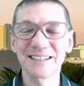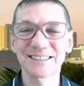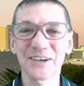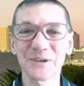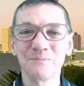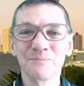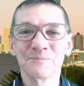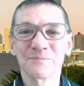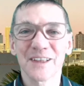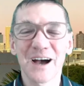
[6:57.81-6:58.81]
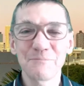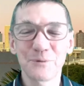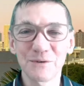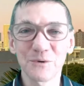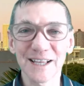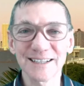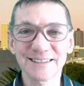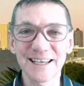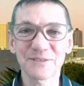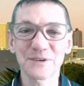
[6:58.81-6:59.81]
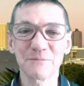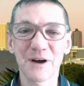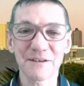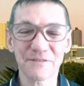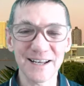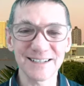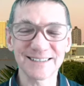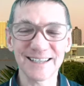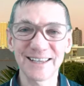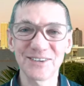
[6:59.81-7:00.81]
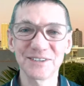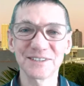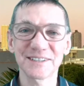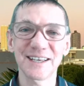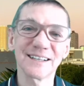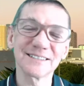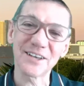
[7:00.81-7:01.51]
So I'm pretty well in sync with my friends in New Zealand.